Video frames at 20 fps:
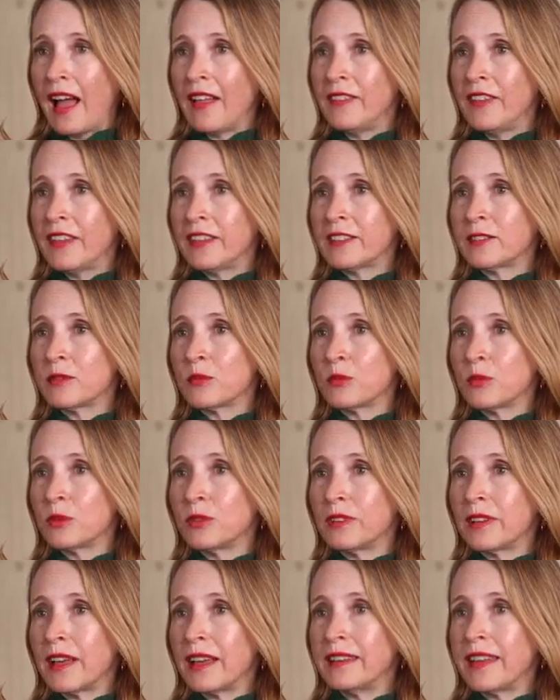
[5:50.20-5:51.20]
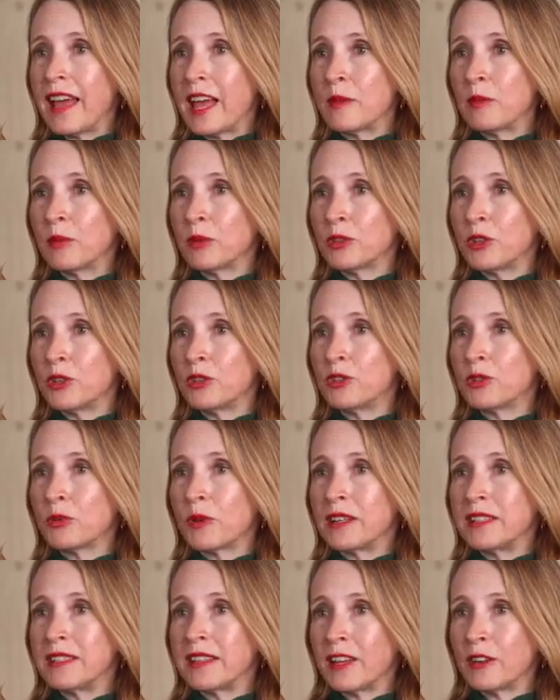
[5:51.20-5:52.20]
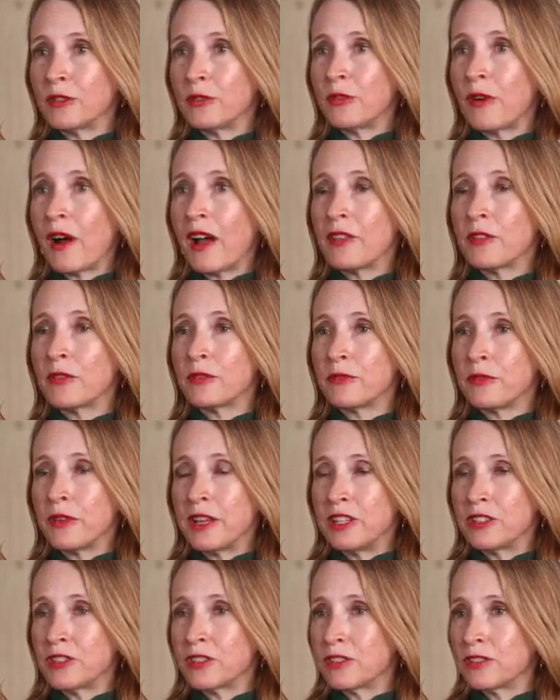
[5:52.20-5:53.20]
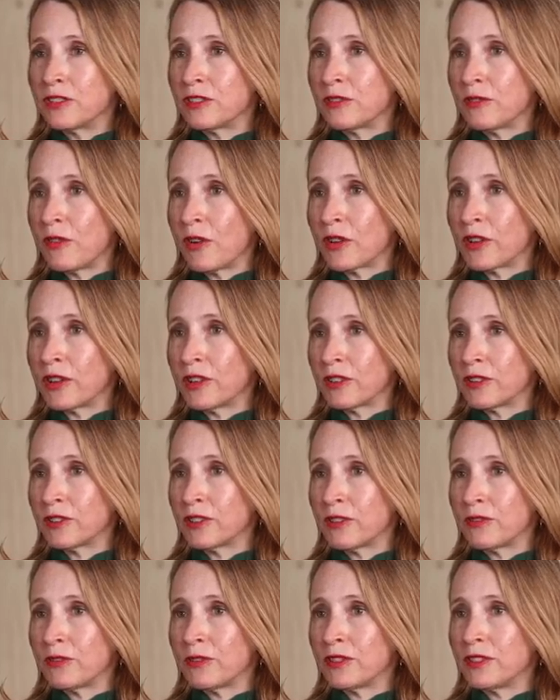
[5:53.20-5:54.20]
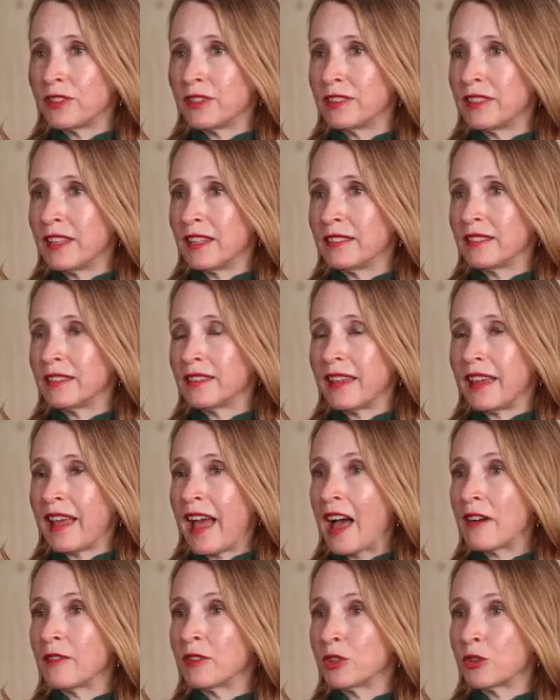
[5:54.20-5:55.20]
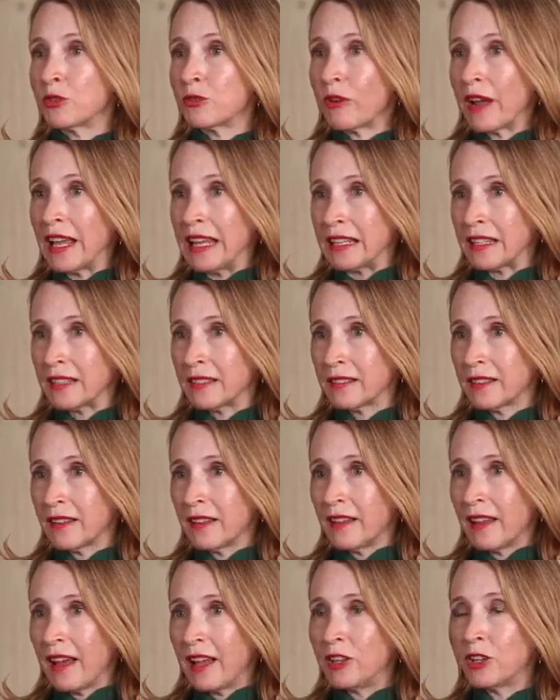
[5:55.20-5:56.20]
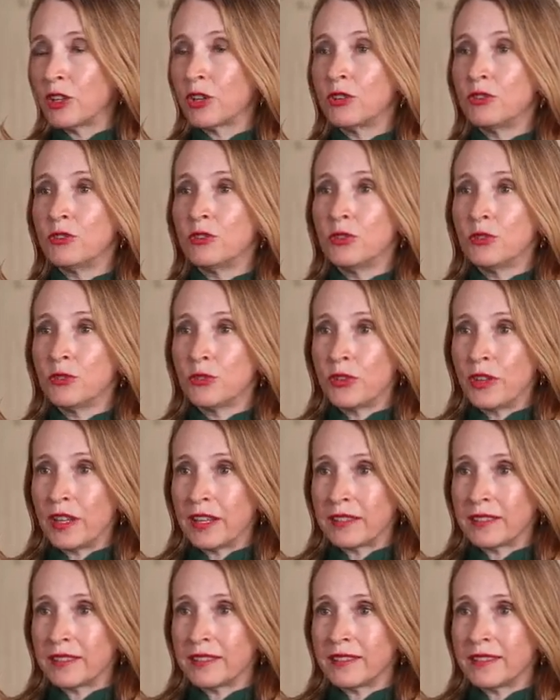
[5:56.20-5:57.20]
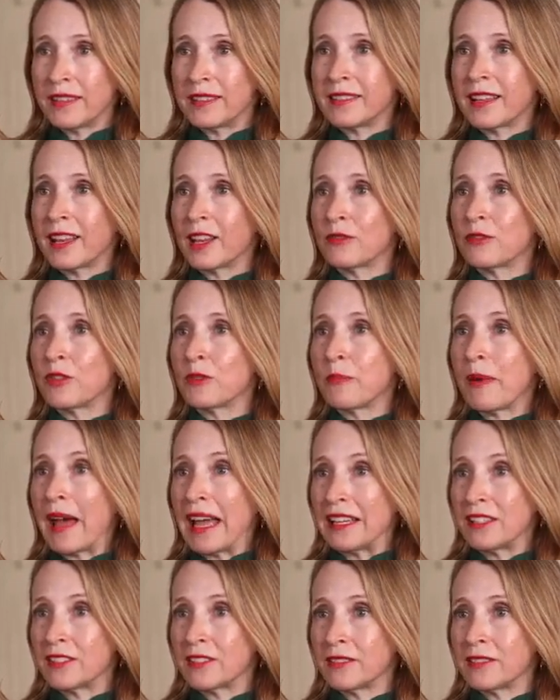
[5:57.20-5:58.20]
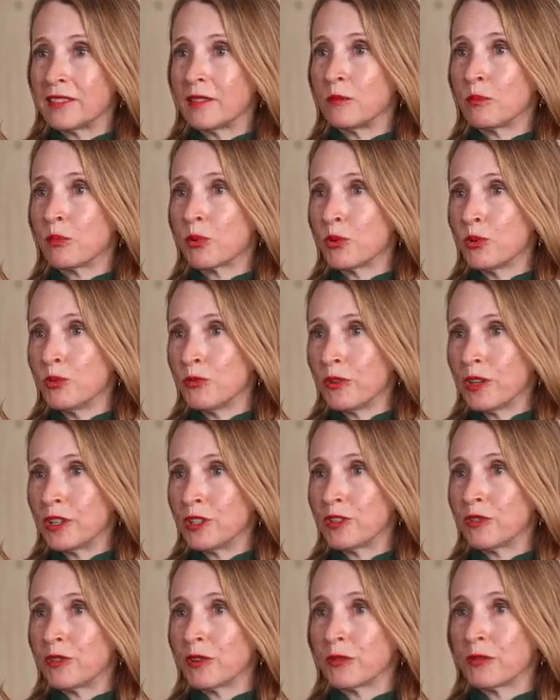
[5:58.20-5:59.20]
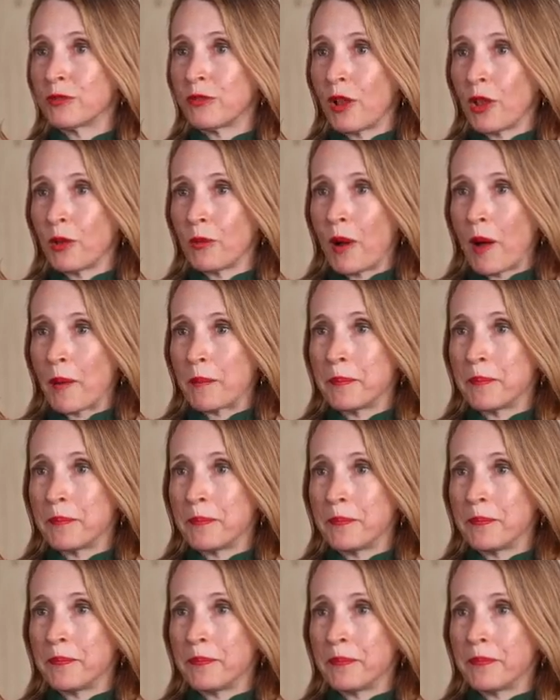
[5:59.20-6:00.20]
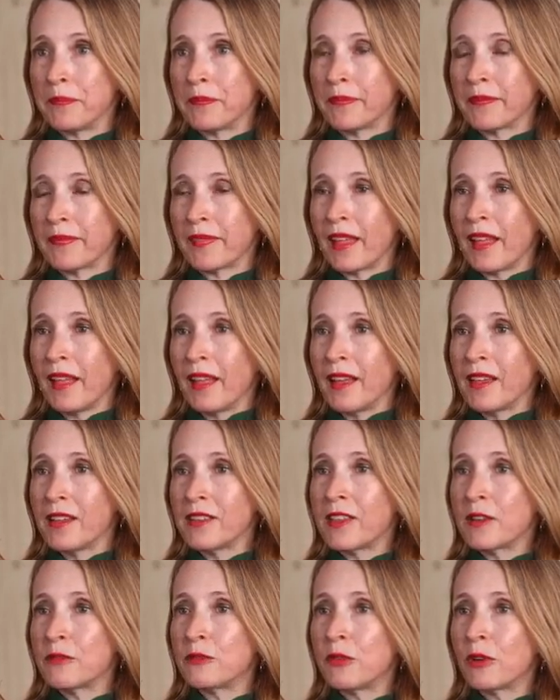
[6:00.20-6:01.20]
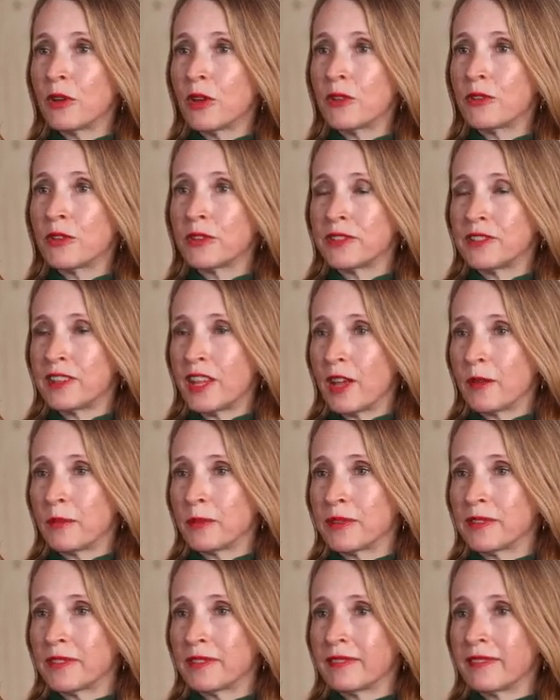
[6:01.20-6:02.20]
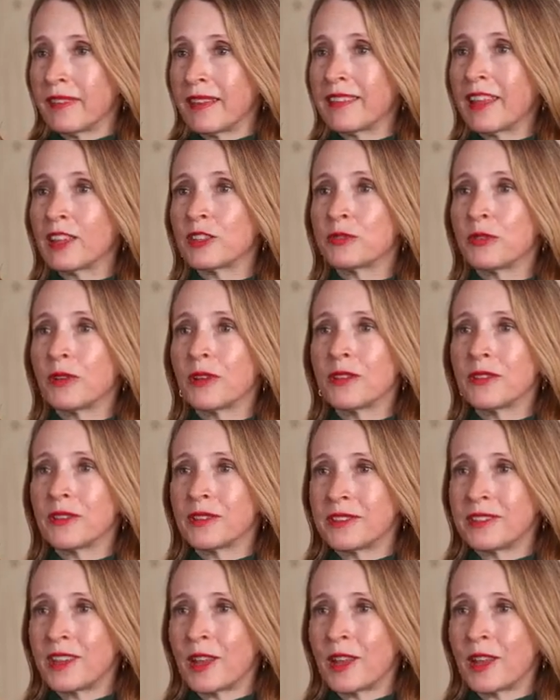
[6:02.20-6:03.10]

And this will enable you to identify the features of ocular surface disease that they have and grade it. And you can use this to tell if the patient's improving during follow-up. You then follow the steps, and that's follow the